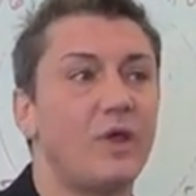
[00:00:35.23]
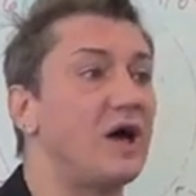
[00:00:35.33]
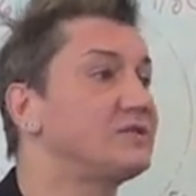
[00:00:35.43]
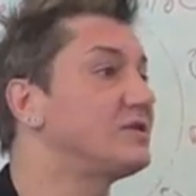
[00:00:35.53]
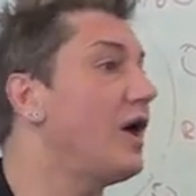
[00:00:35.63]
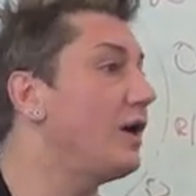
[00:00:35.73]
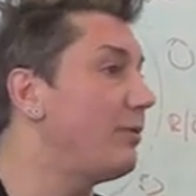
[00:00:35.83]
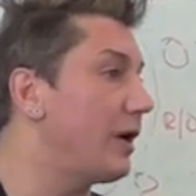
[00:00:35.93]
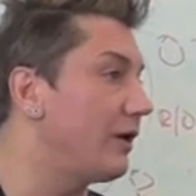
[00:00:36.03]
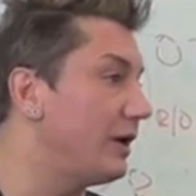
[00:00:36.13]
Acai
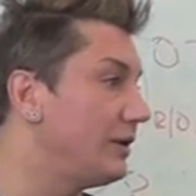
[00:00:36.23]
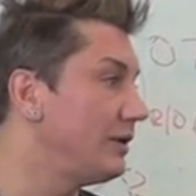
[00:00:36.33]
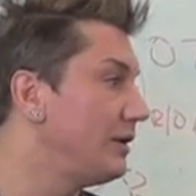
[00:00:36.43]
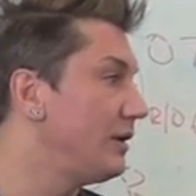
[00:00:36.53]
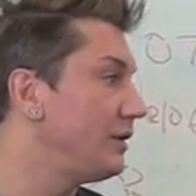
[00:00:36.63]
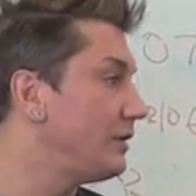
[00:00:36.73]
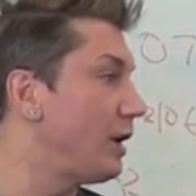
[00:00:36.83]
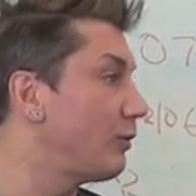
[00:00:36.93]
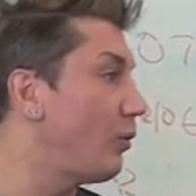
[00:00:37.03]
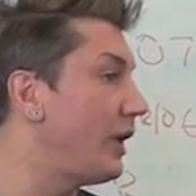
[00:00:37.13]
berry, #1
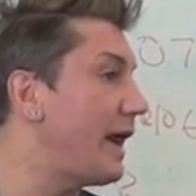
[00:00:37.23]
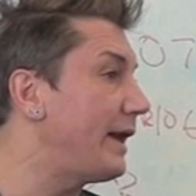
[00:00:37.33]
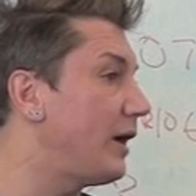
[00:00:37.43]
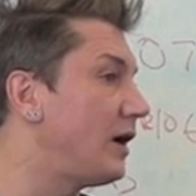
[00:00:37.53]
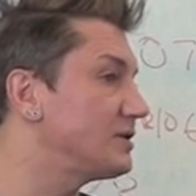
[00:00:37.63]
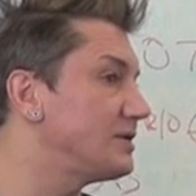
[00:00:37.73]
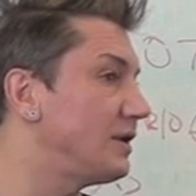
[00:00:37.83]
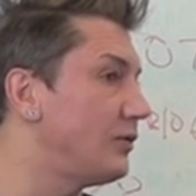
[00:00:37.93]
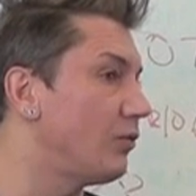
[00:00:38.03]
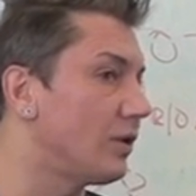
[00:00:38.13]

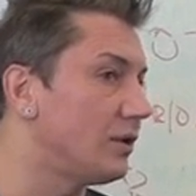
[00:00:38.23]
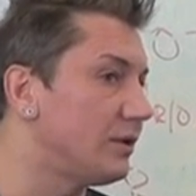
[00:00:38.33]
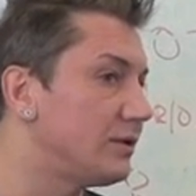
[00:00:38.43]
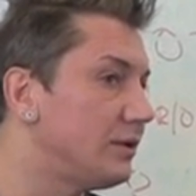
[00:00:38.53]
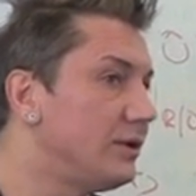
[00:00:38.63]
antioxidant in the world.